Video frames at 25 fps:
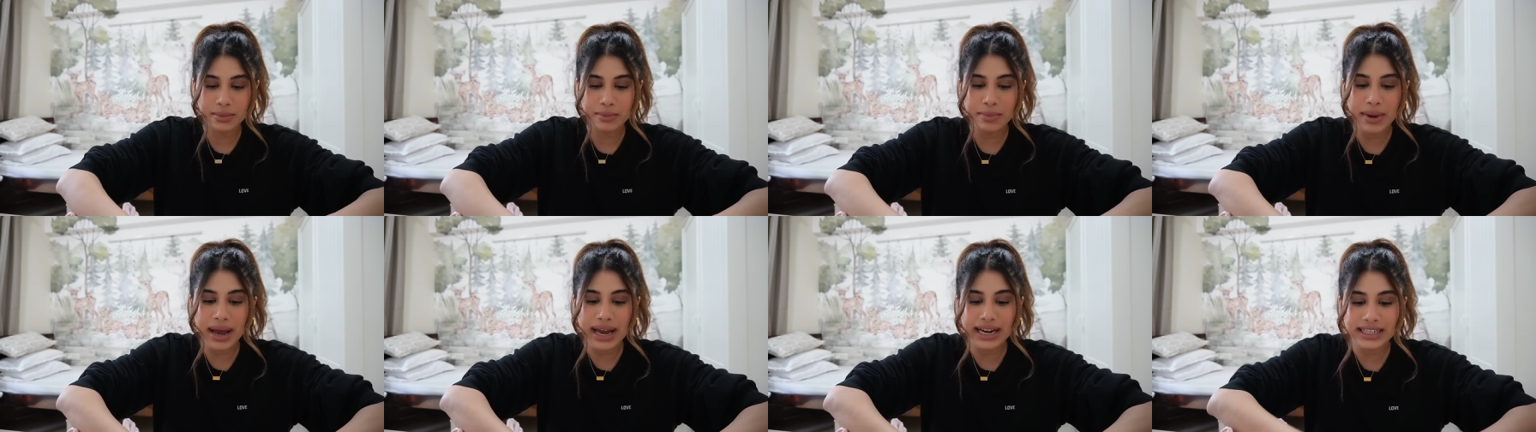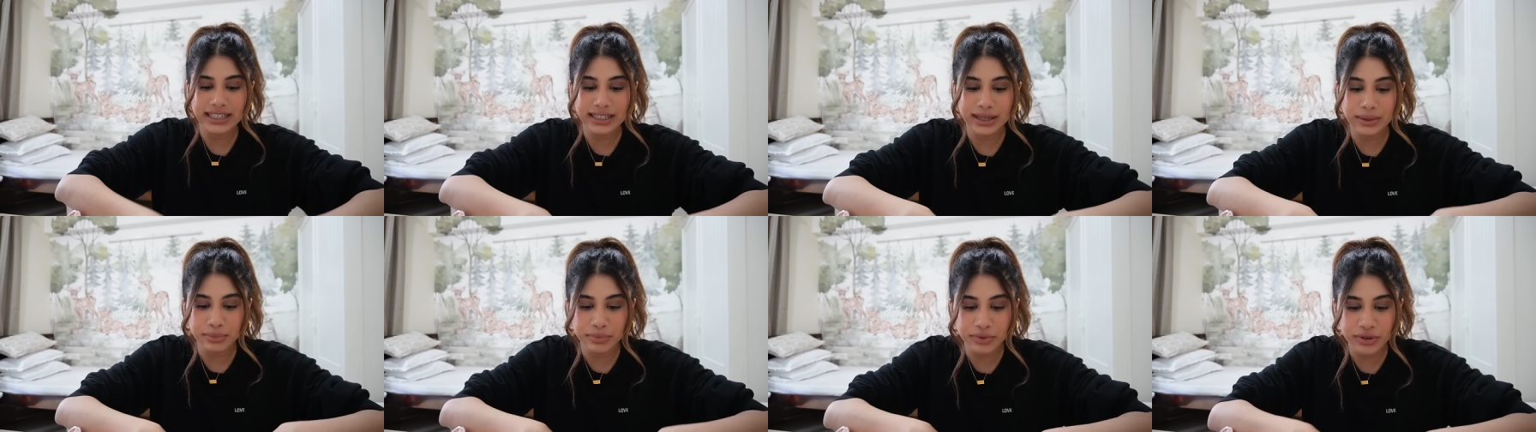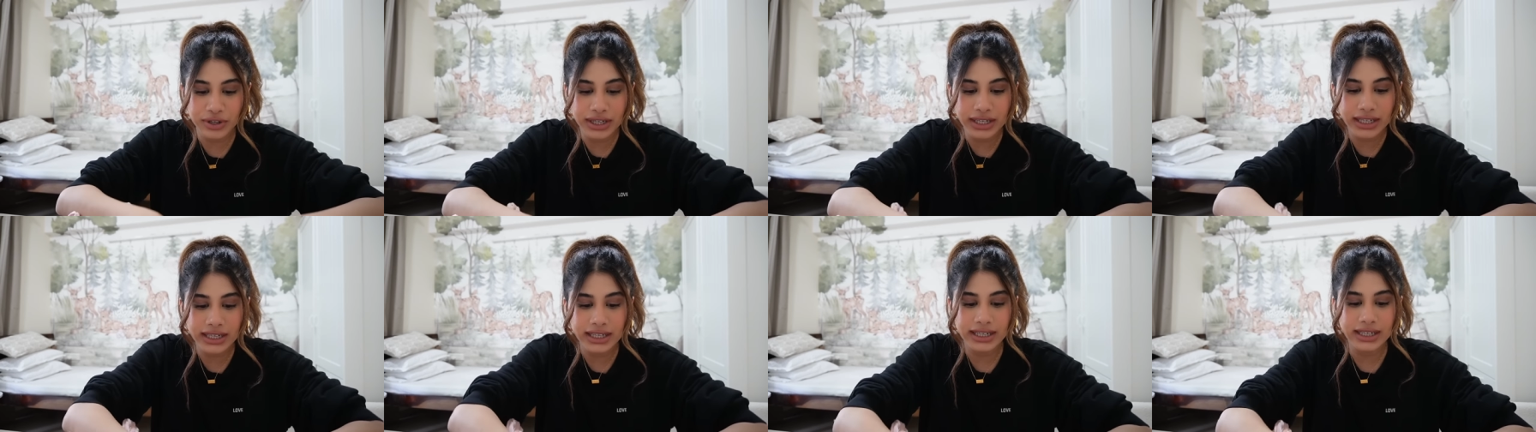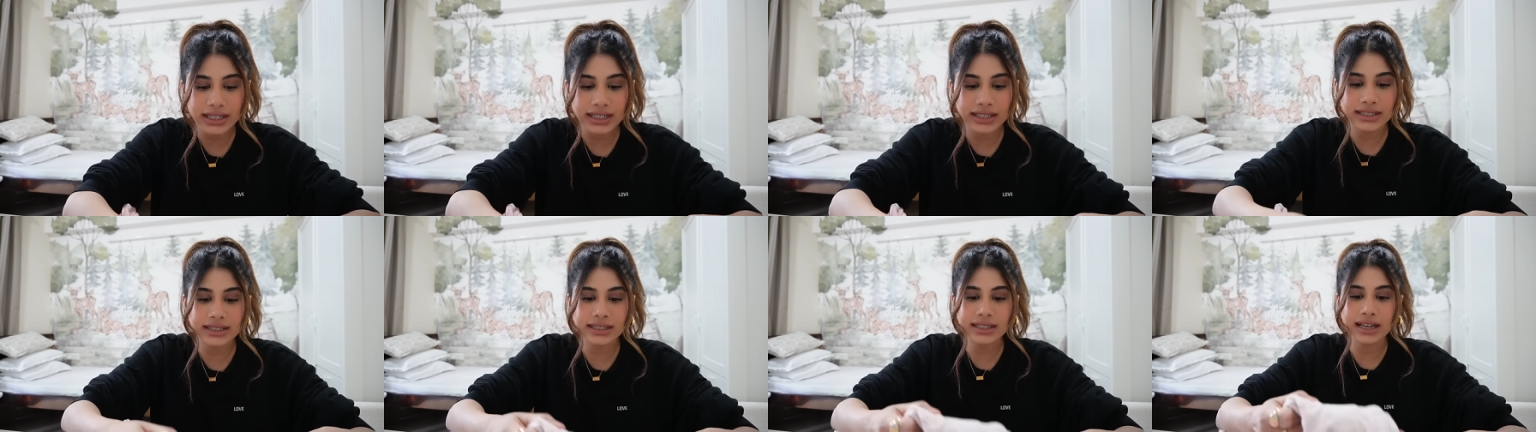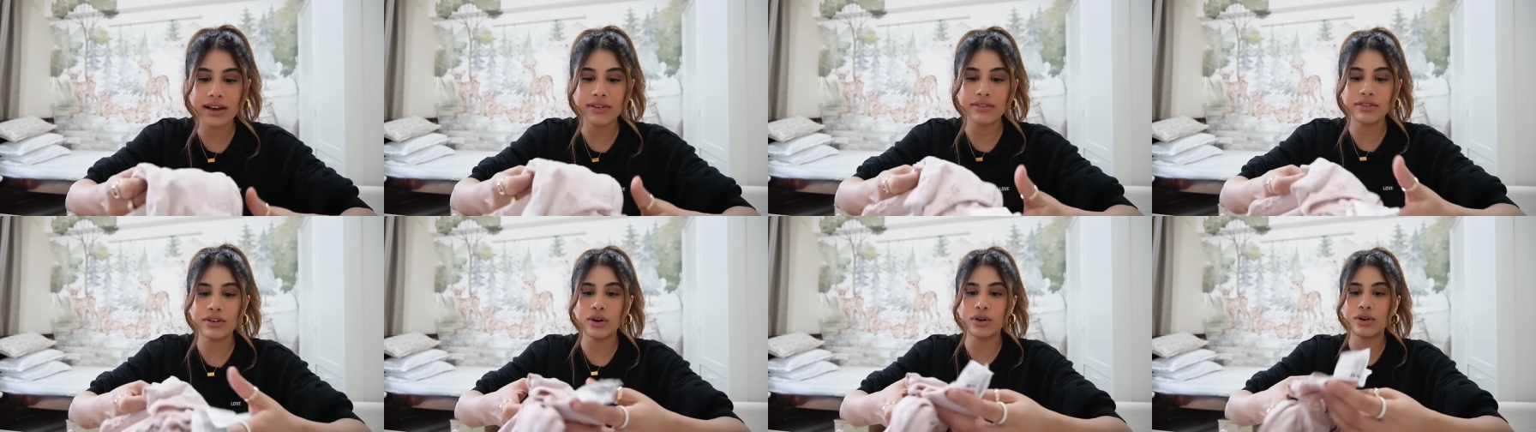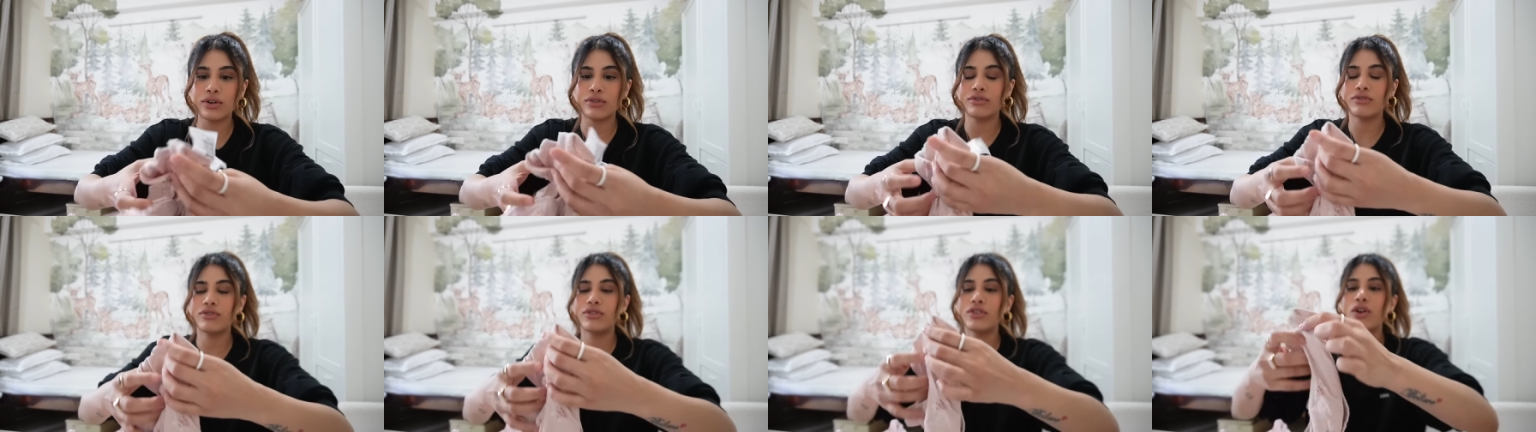panda prints. I have a lot
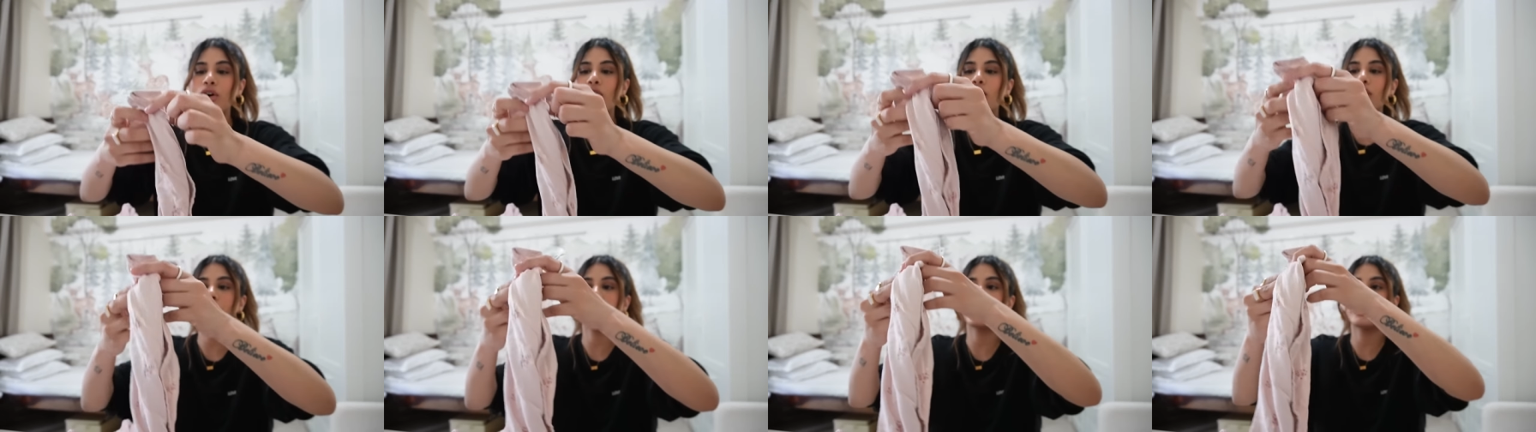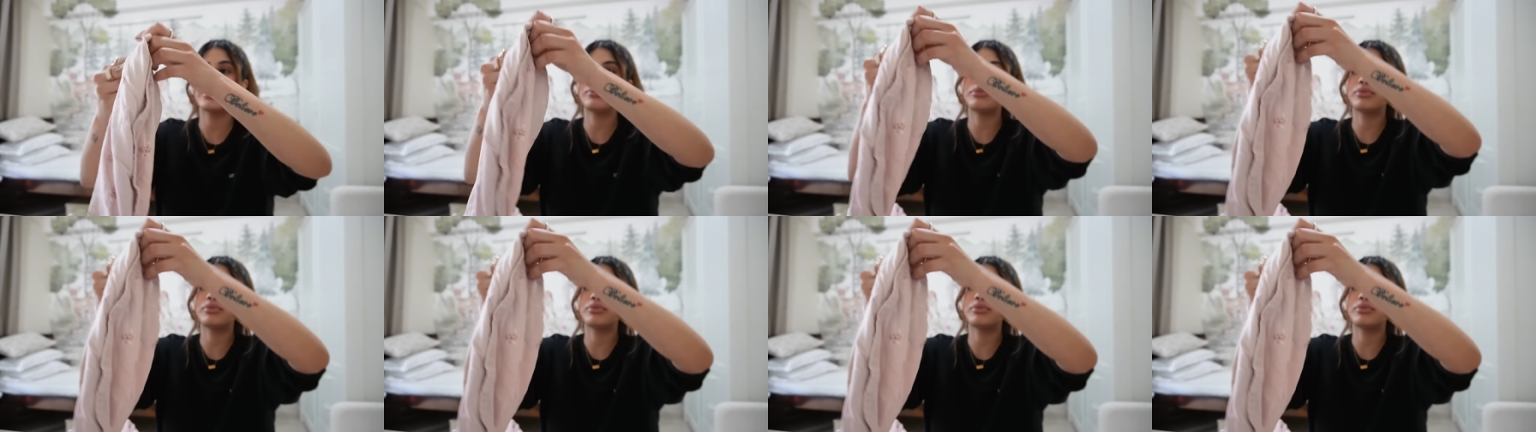of floral